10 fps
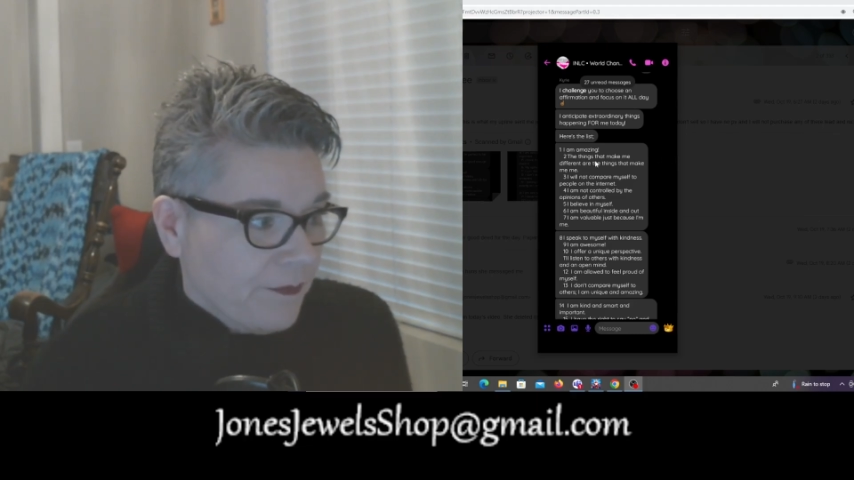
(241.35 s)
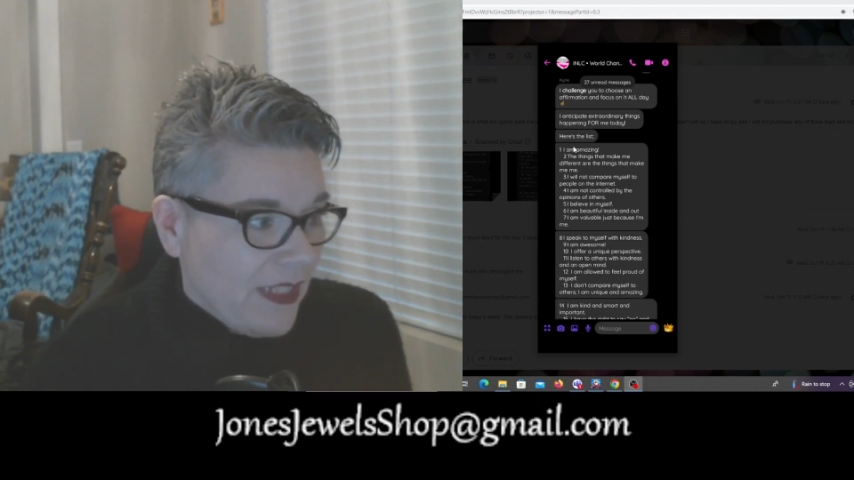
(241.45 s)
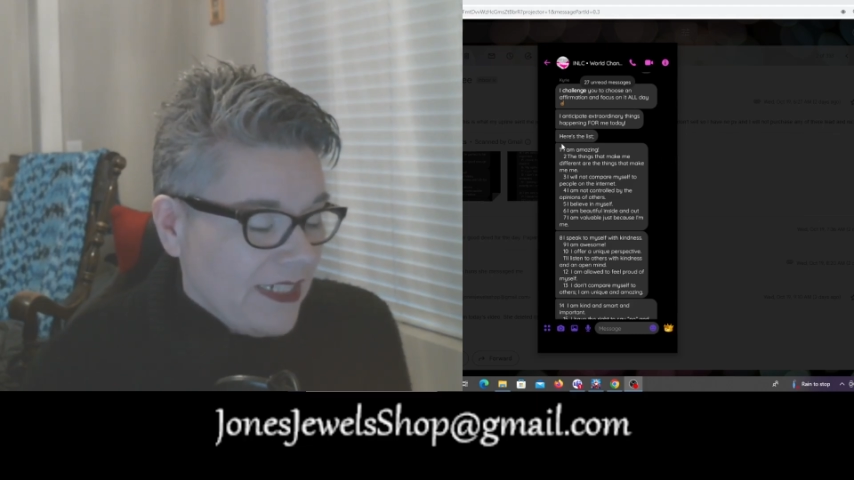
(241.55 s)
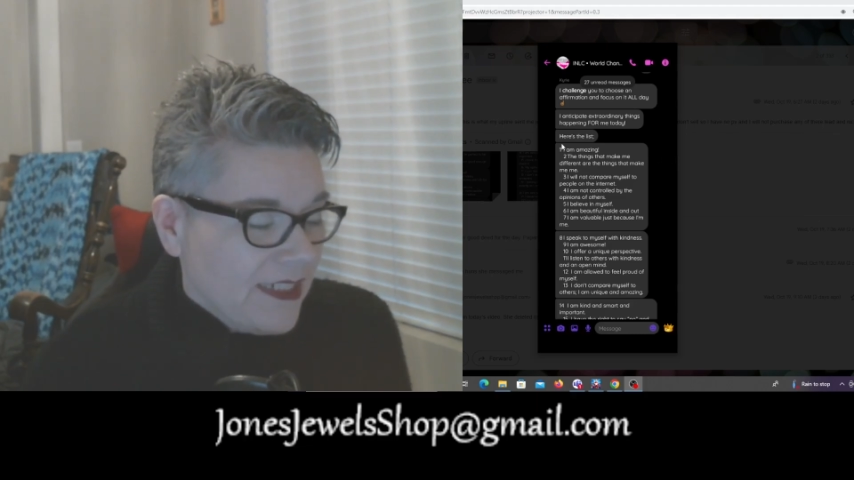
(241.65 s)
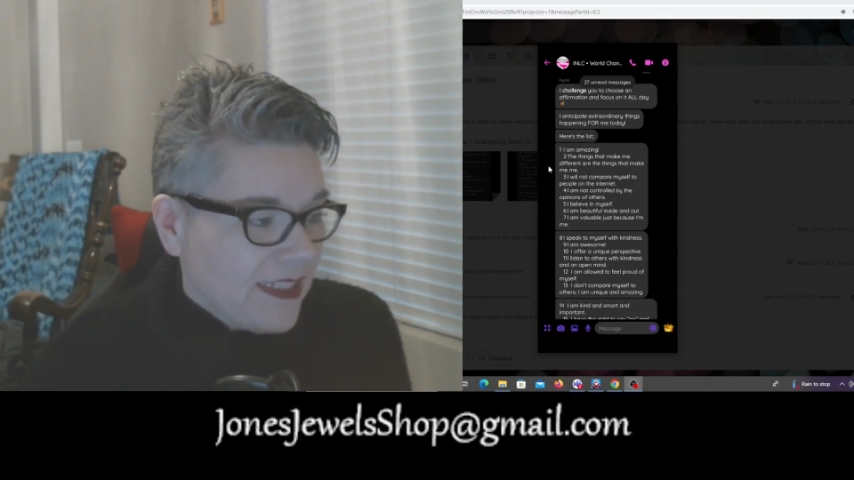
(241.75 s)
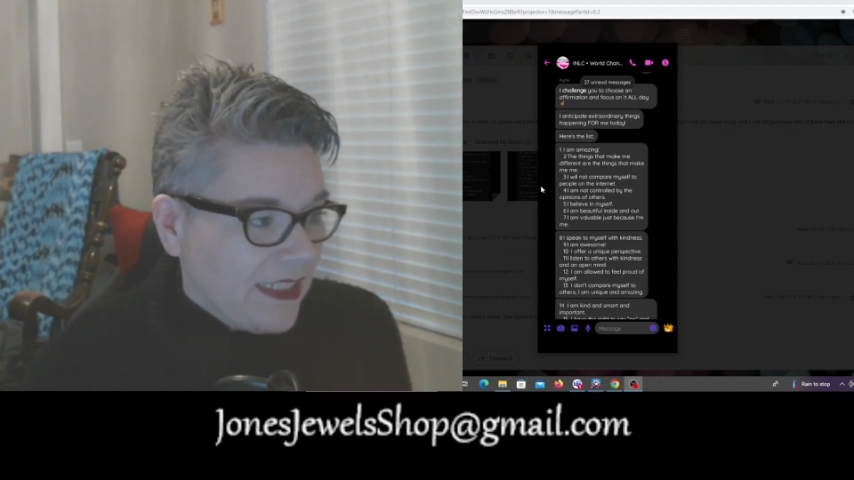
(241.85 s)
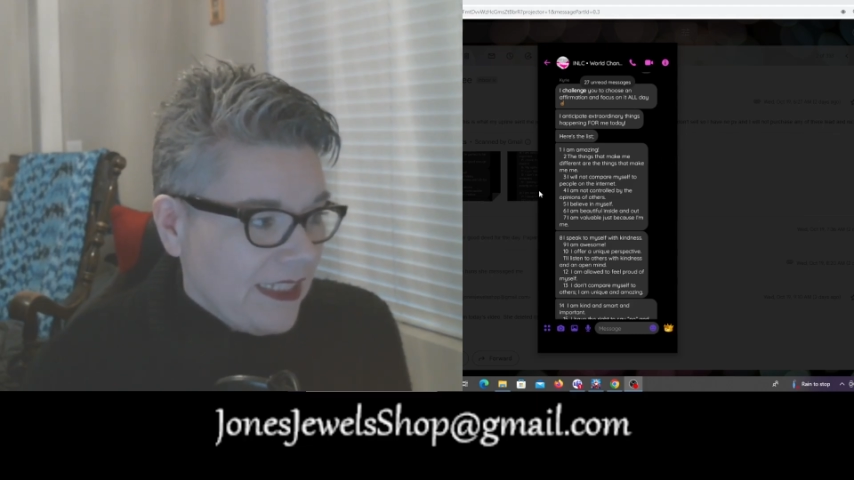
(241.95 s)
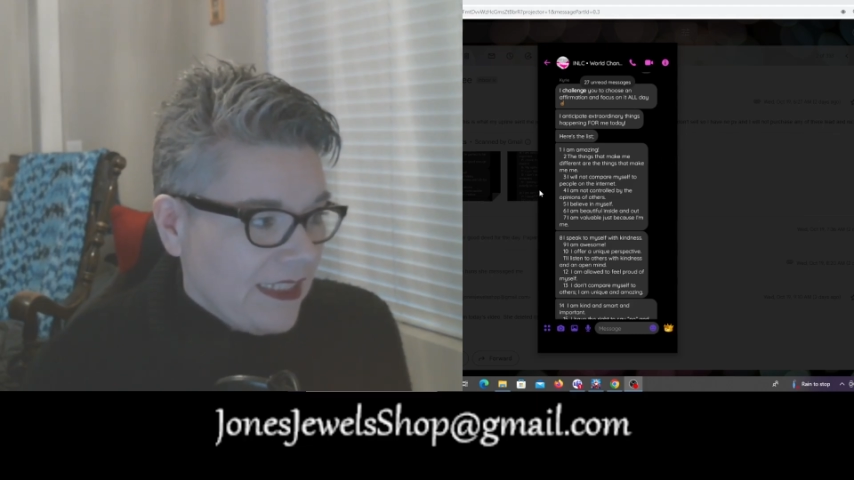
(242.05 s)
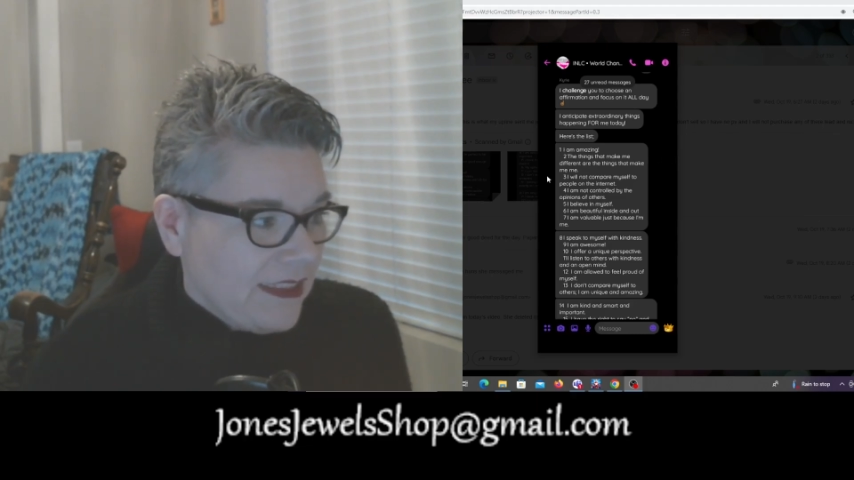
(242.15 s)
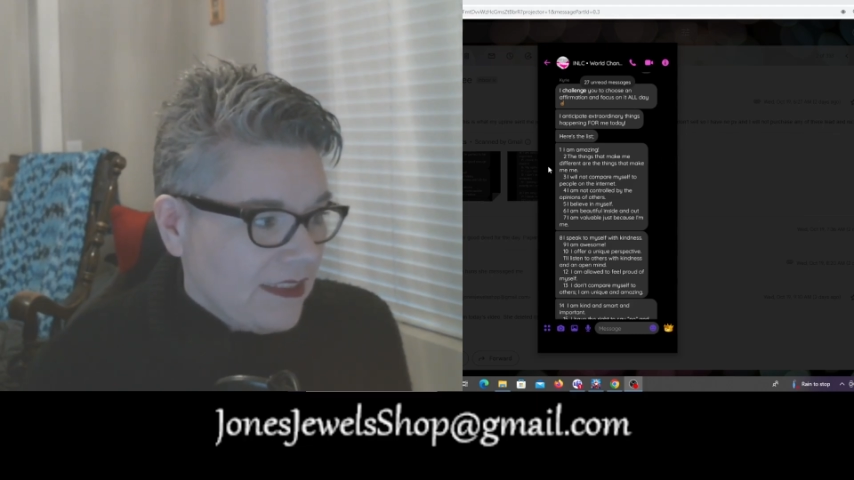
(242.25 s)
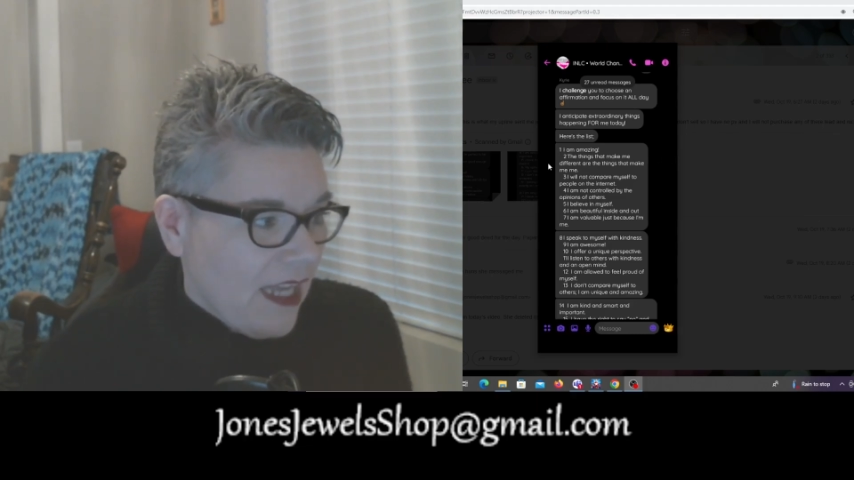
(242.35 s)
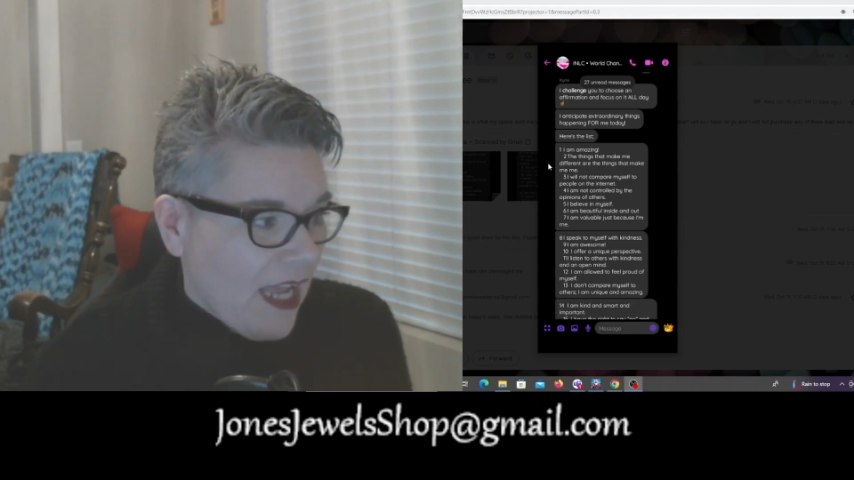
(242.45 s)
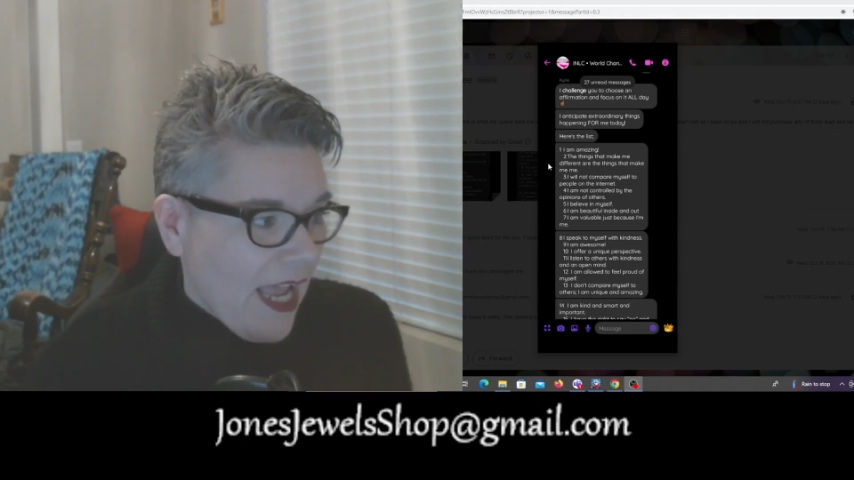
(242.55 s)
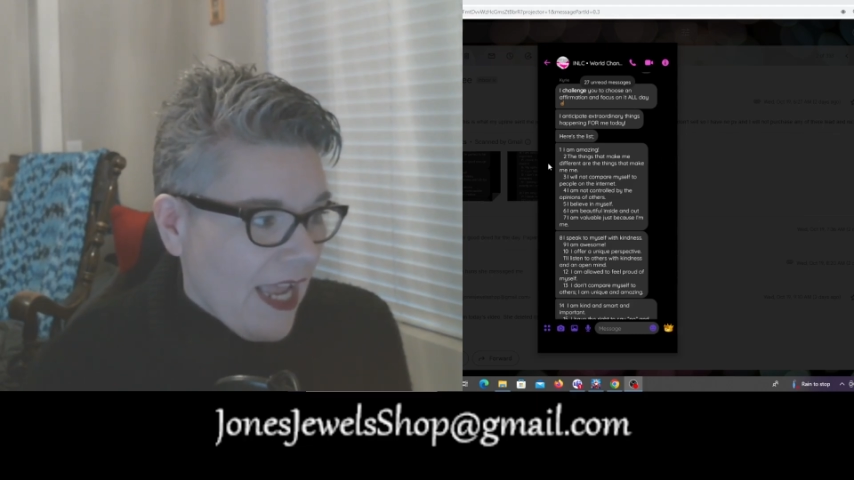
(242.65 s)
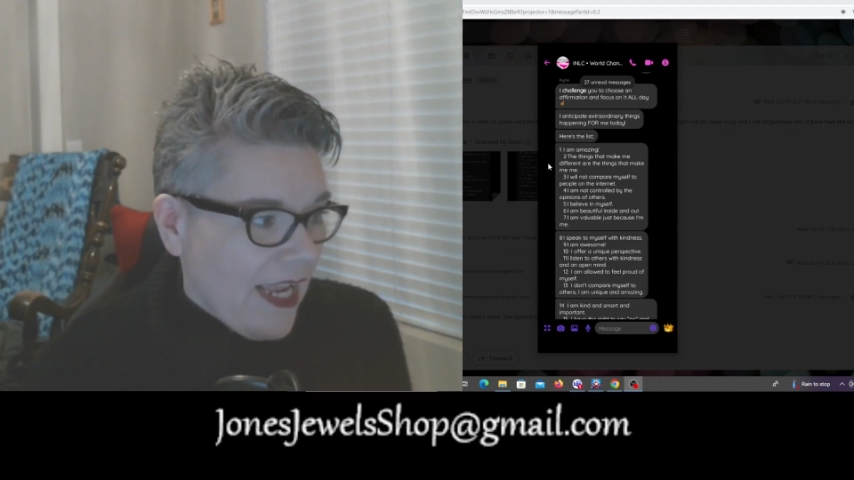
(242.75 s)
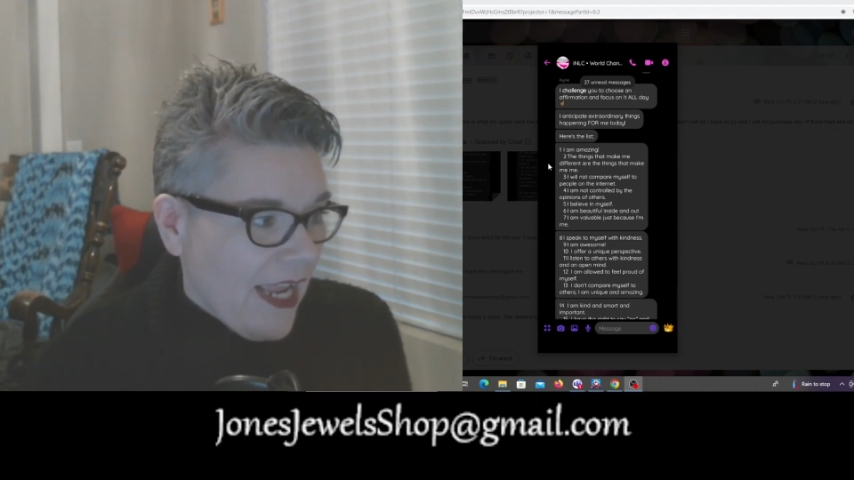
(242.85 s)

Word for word: Here's a list I